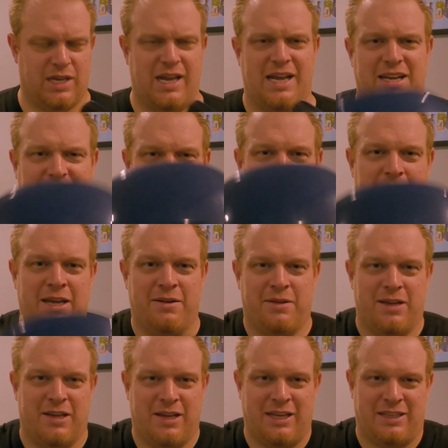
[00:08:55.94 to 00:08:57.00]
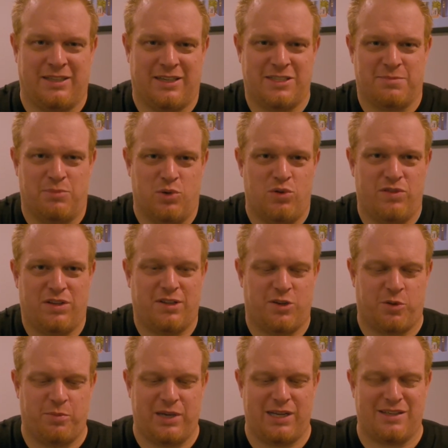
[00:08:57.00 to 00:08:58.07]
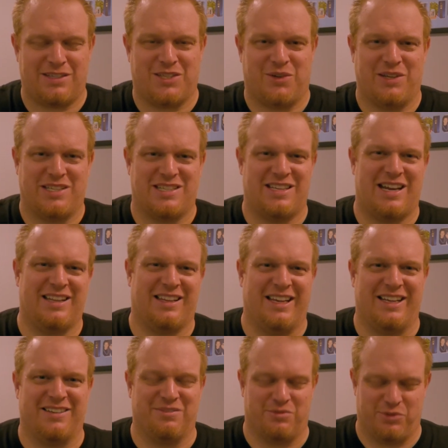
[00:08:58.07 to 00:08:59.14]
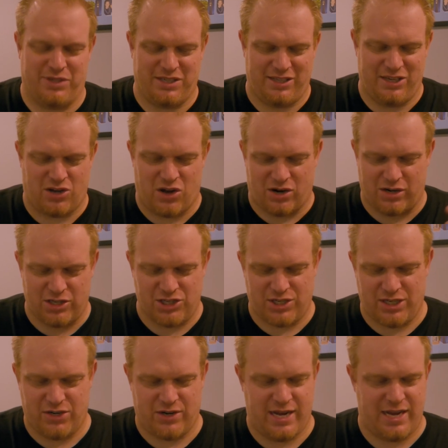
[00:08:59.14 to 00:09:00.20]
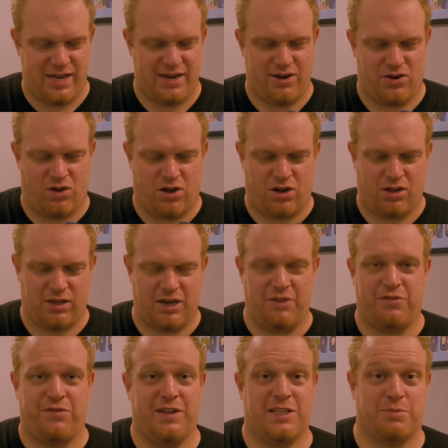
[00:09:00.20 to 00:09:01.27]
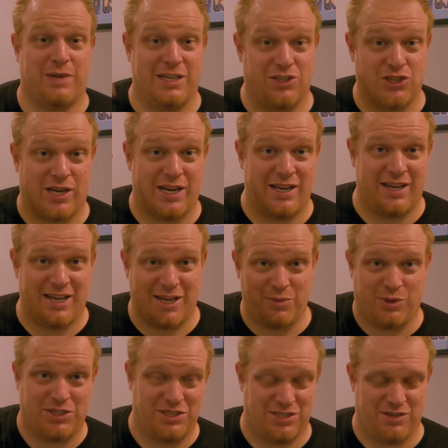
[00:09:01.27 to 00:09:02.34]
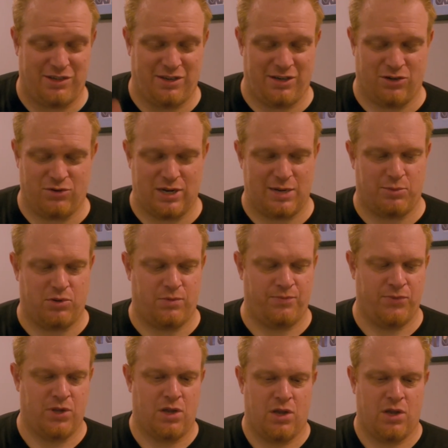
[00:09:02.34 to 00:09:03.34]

And it does move a little bit, so it's not like really harsh on your head at all, and it fits my giant head, which is incredible.